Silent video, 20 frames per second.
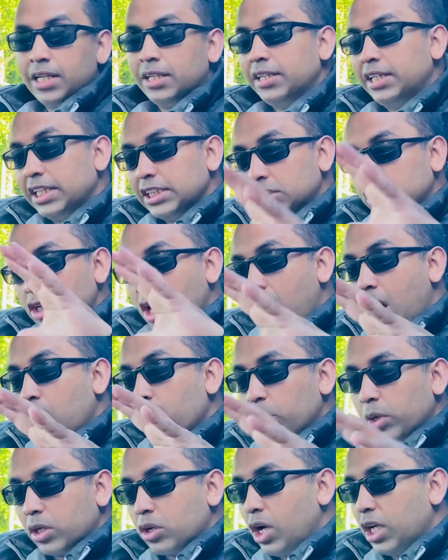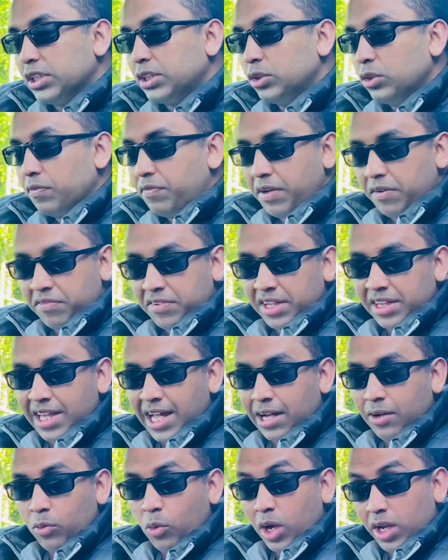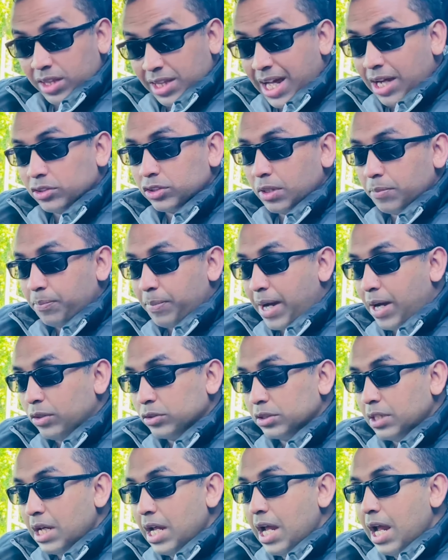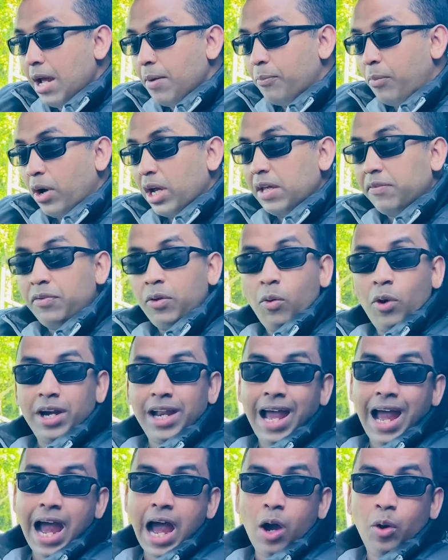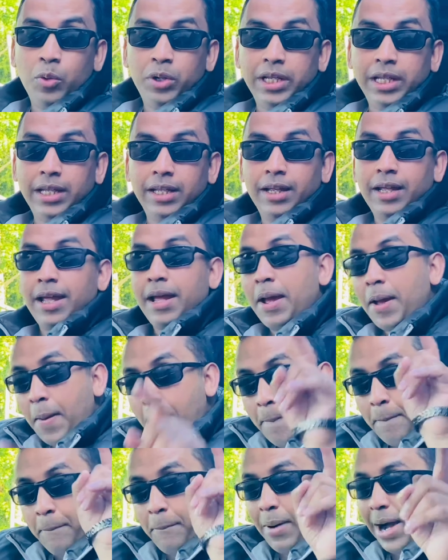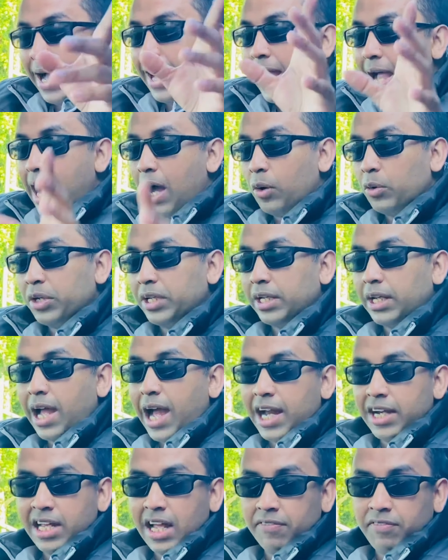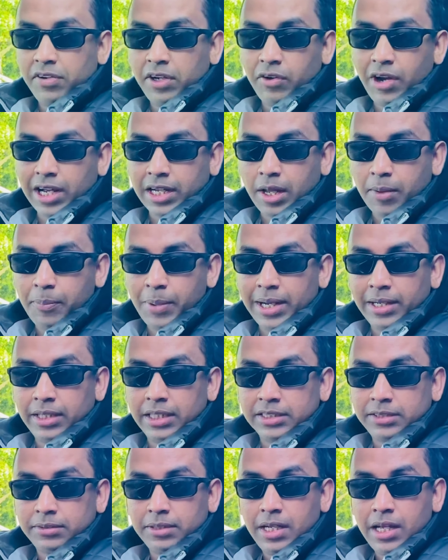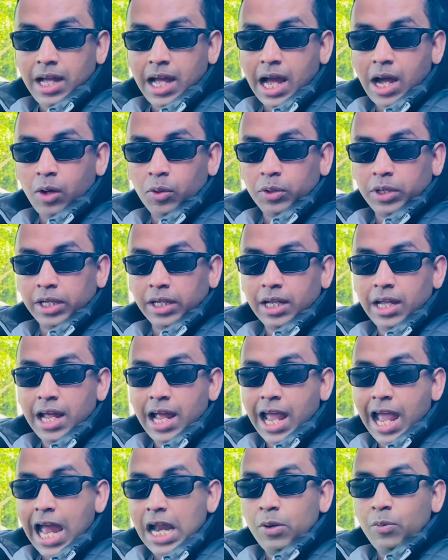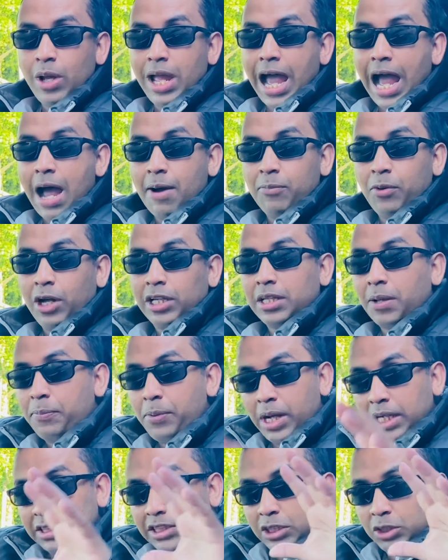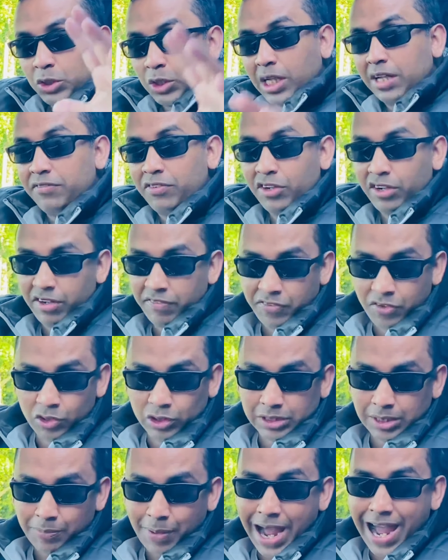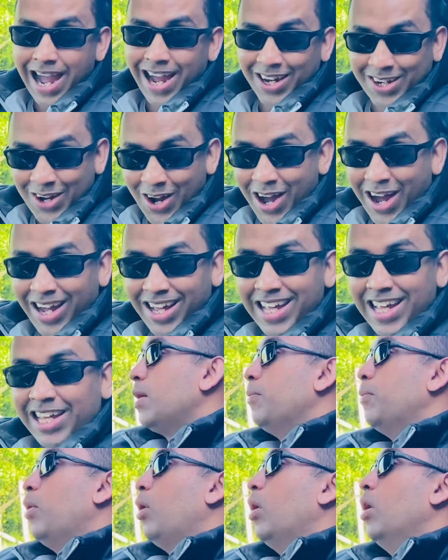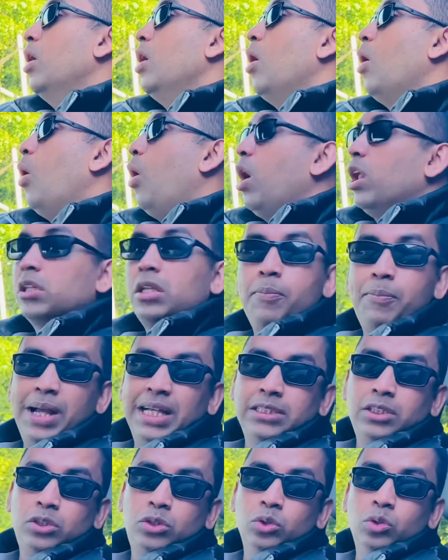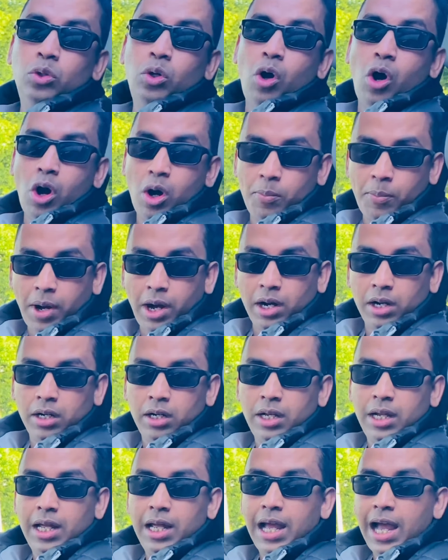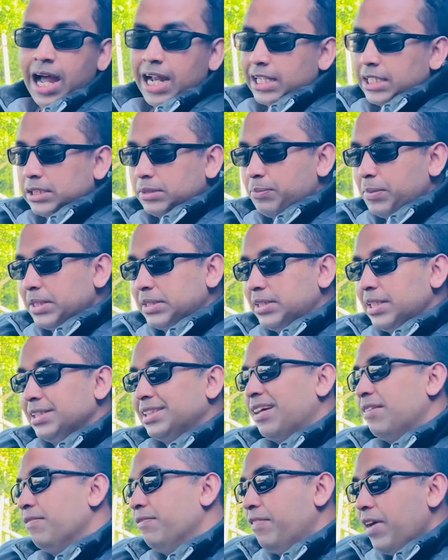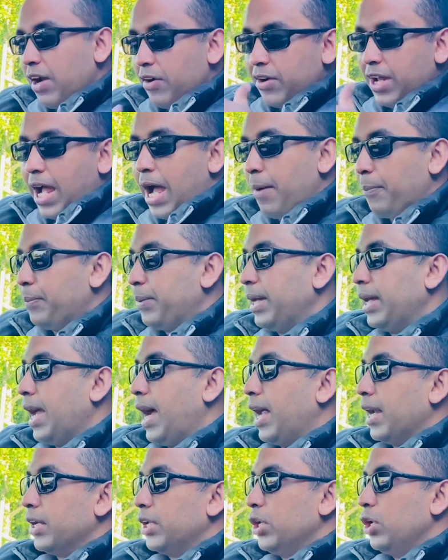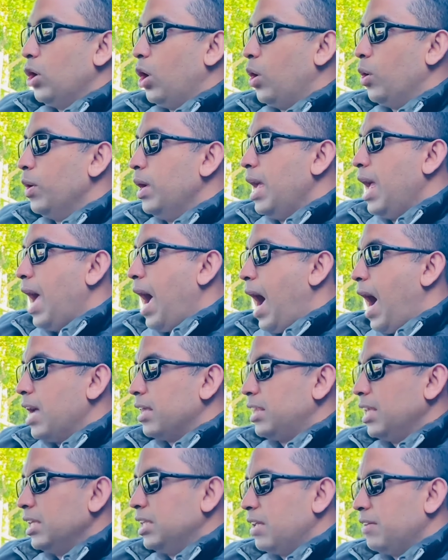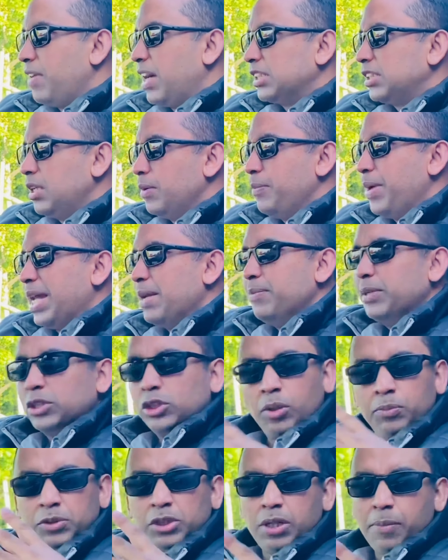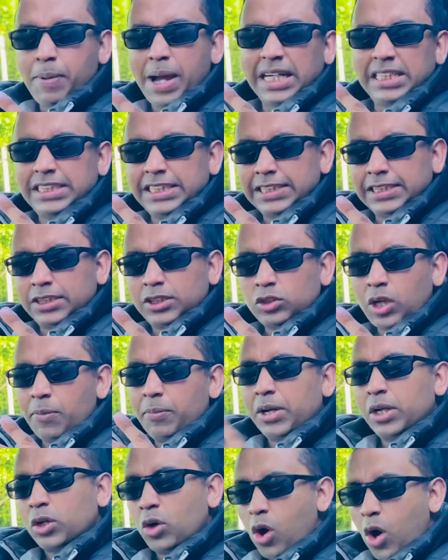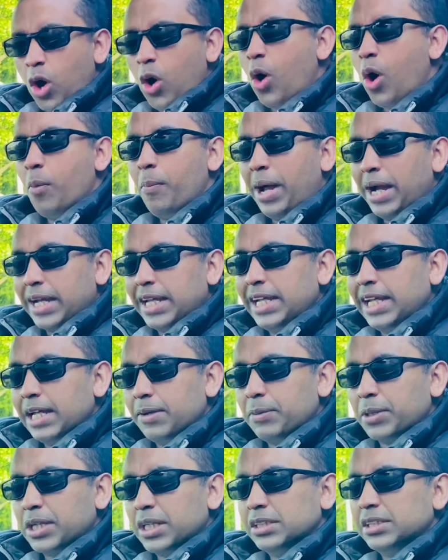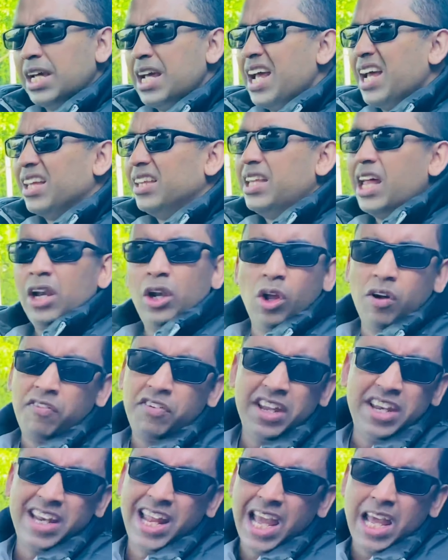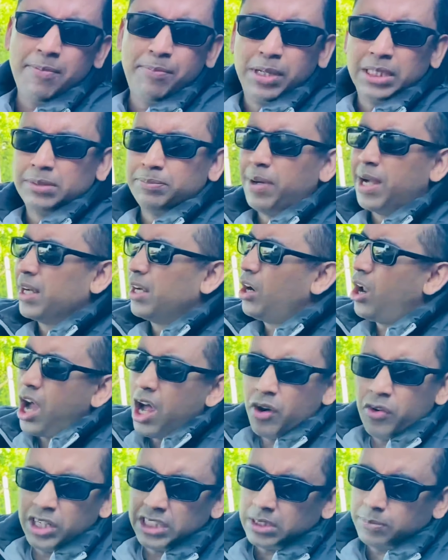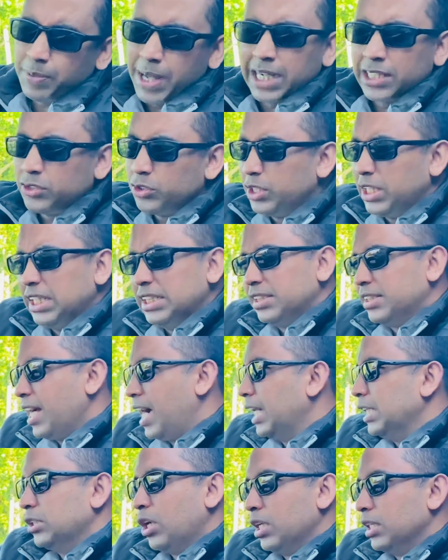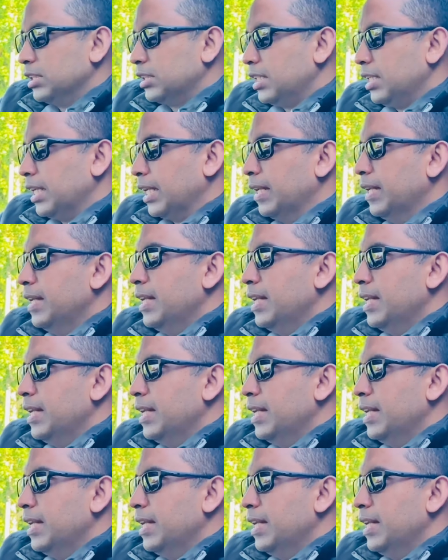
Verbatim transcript: This car will cost you 51,000 pounds. But if you want an Audi, buy Audi. I definitely recommend this Audi. Anyway, I'm not the person to give you reviews about car, but all the best to Omar and his missus. I'm very happy. And you know, I think they've actually made me some chapatis. So I'm going to go home and eat it because they're lovely neighbors, man. A lot of respect to these guys, honestly.